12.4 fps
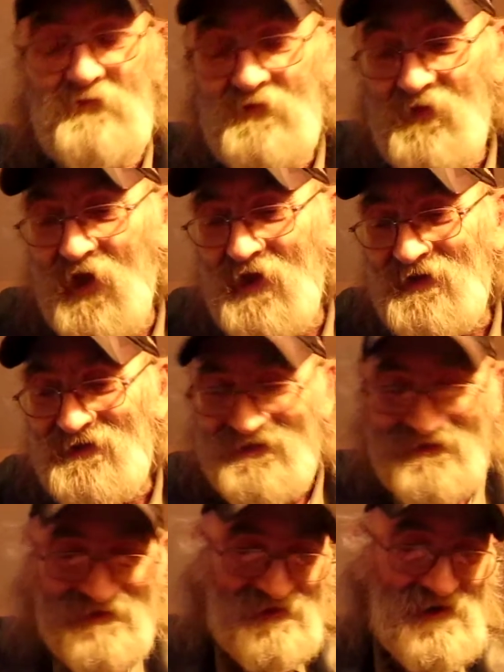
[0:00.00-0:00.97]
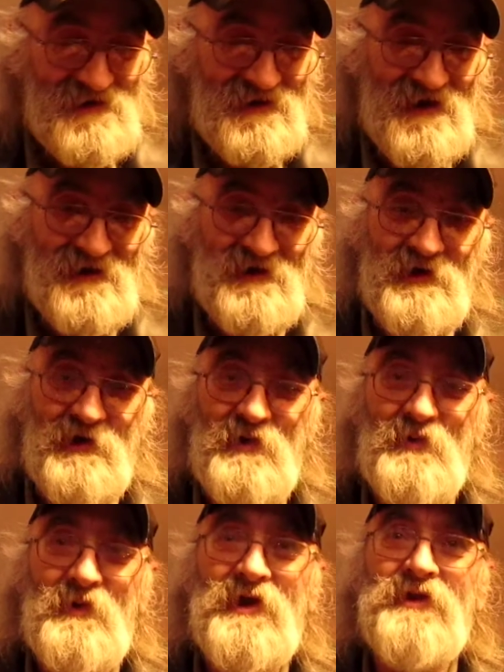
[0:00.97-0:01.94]
got kind of
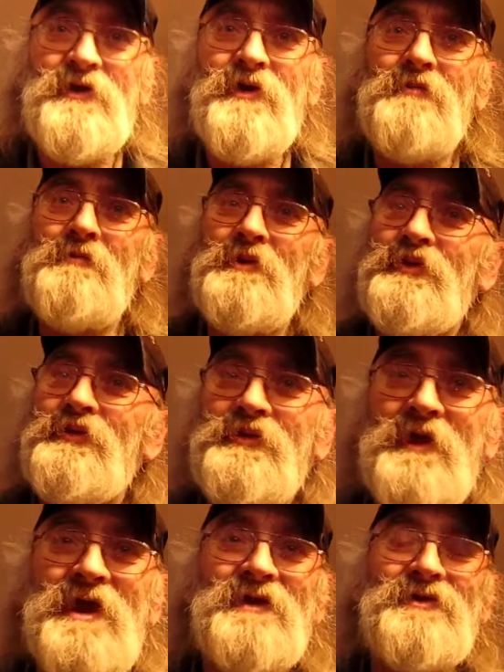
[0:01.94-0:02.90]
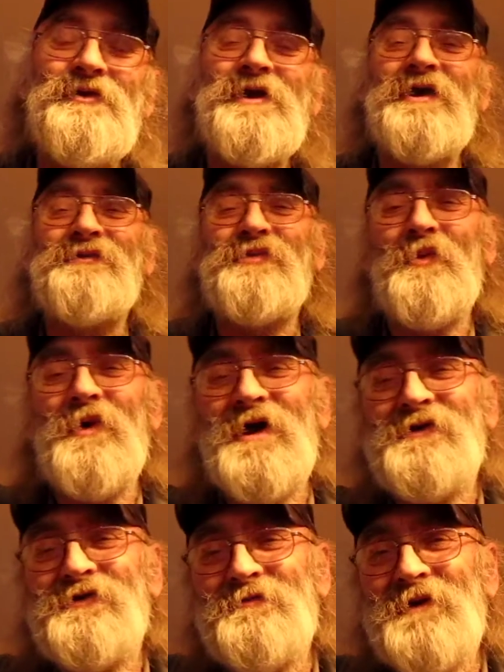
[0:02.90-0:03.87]
carried away there. But thank you guys for
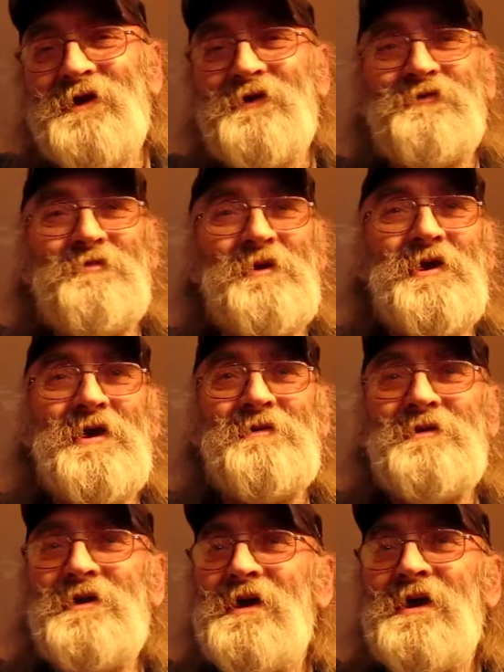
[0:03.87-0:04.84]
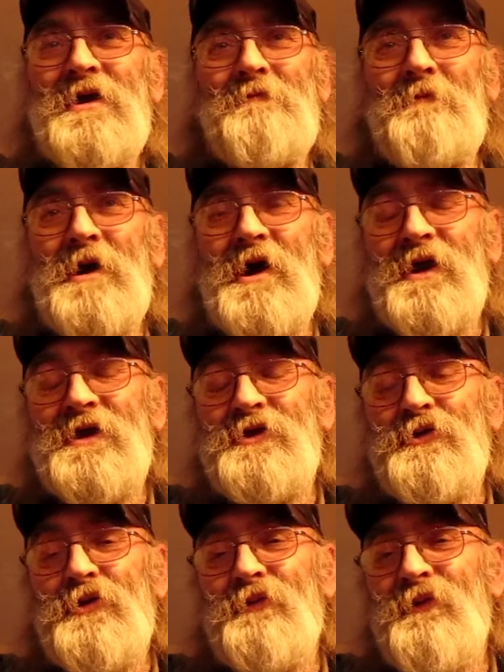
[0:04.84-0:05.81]
watching, man. It's been a... My
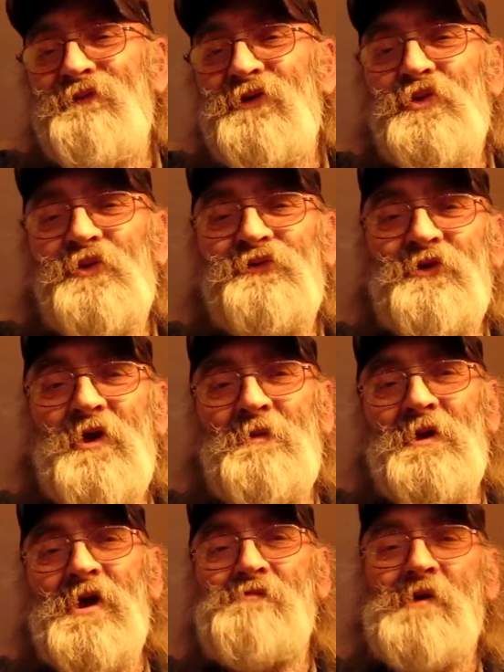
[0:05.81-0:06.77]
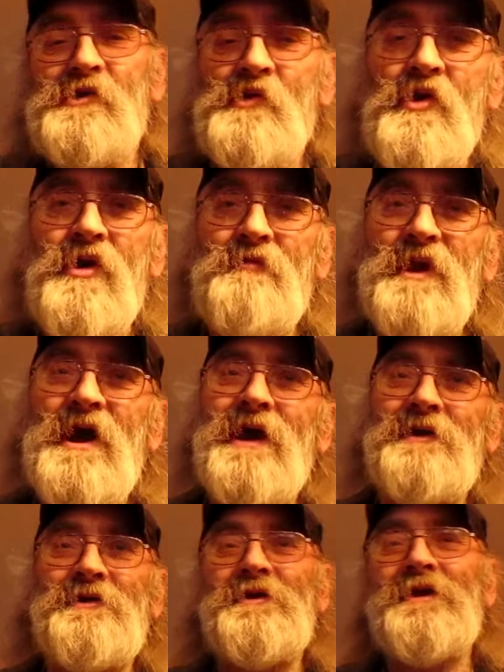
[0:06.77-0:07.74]
year in review is coming up. I know I'm
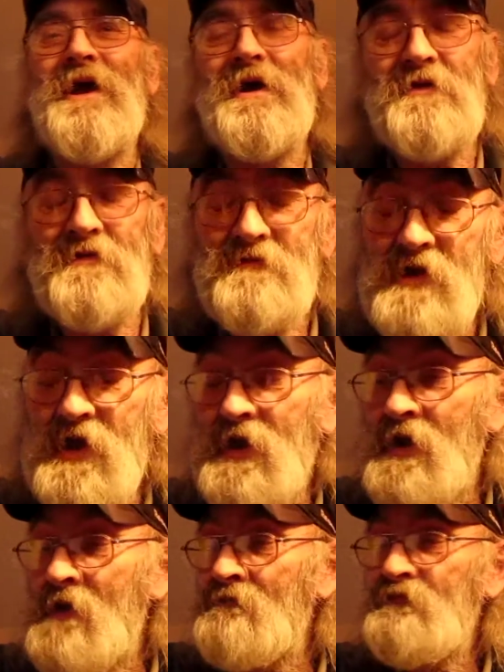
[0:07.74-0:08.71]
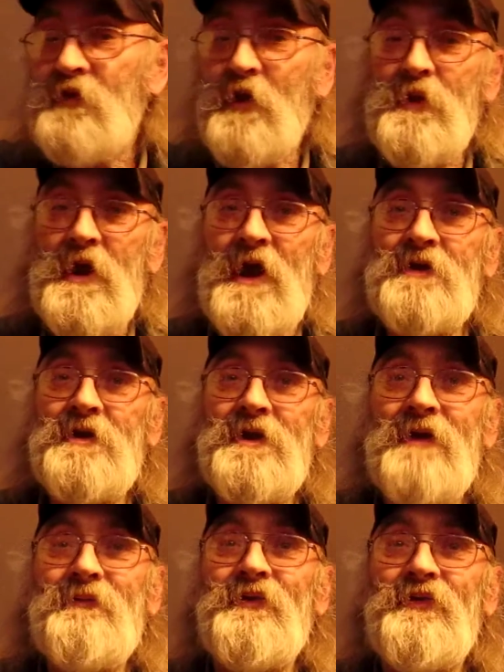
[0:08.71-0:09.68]
behind on that. I'm behind on
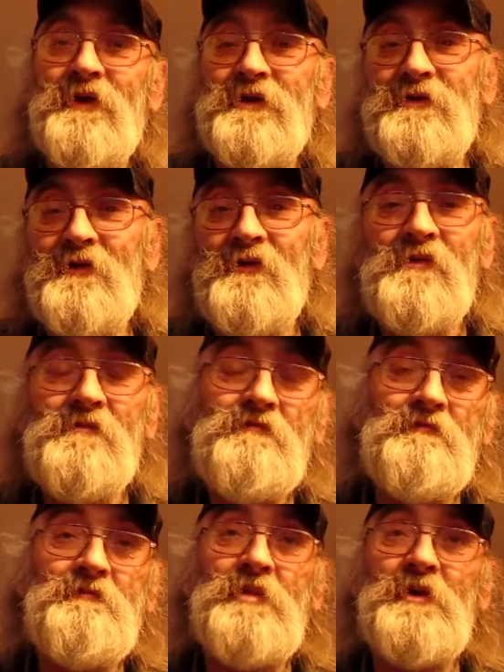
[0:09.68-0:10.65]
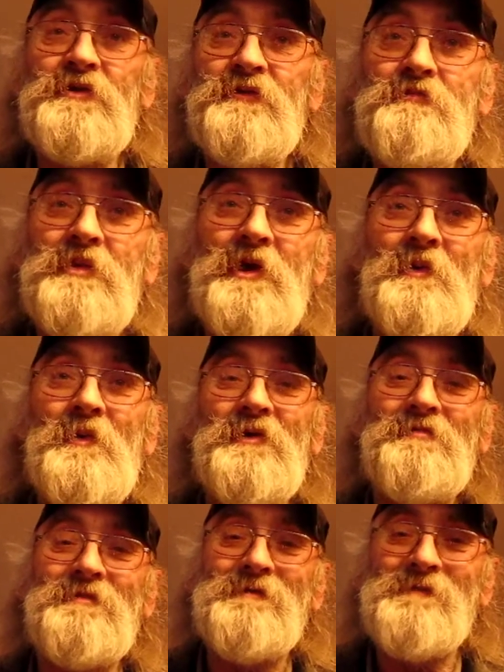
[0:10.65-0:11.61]
everything, you know? But just bear
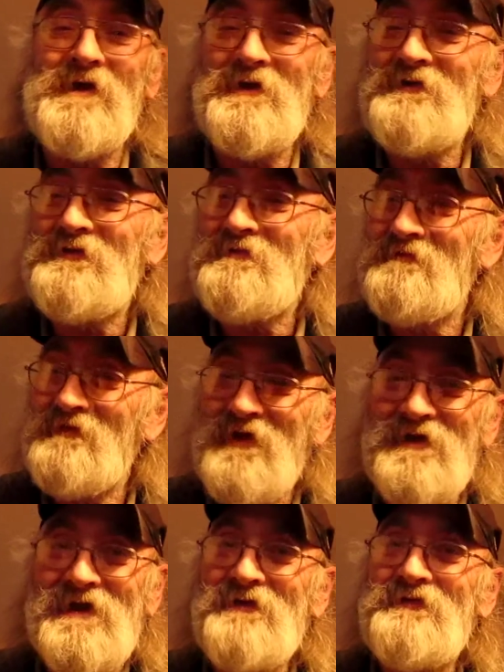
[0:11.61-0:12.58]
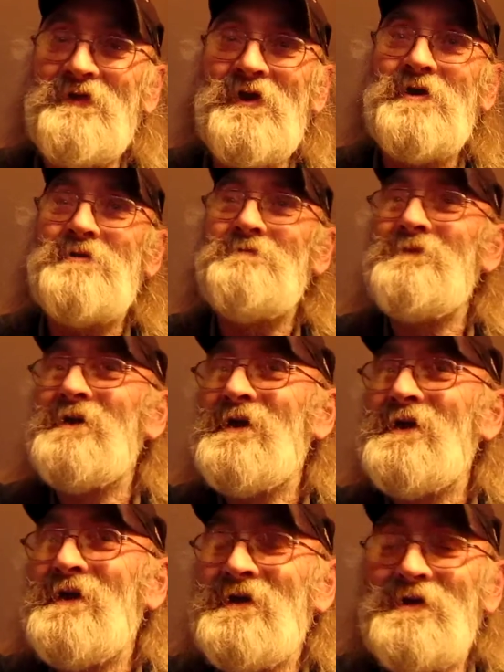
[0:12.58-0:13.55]
with me, man. It's like I say,
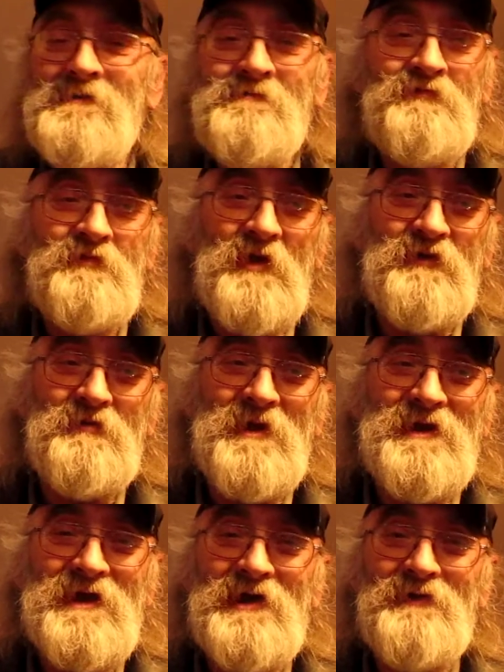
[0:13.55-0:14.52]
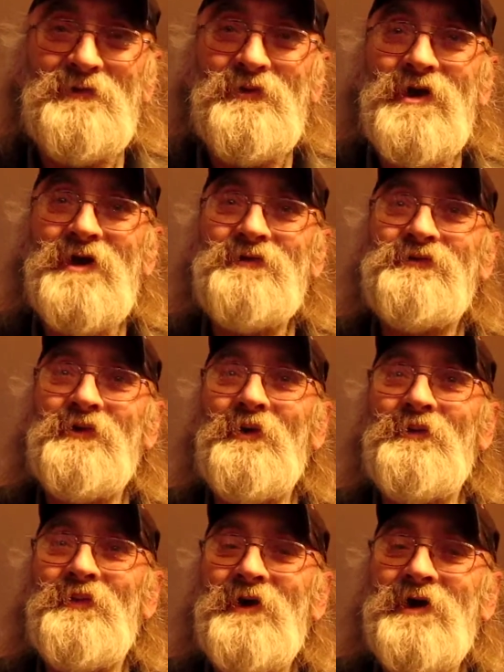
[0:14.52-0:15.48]
it's been a hell of a ride
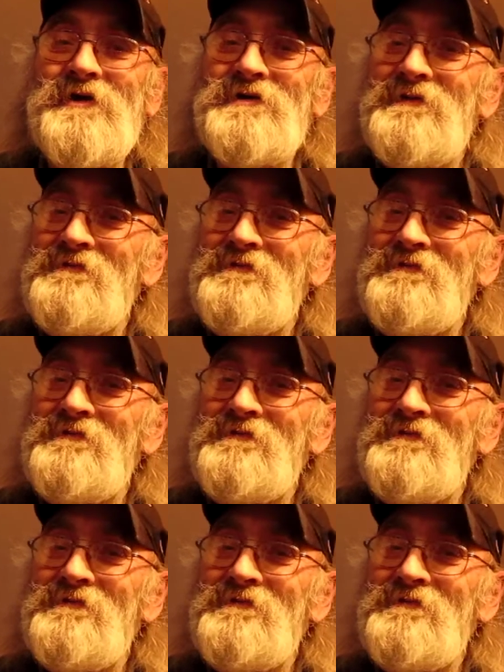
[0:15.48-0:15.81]
so far.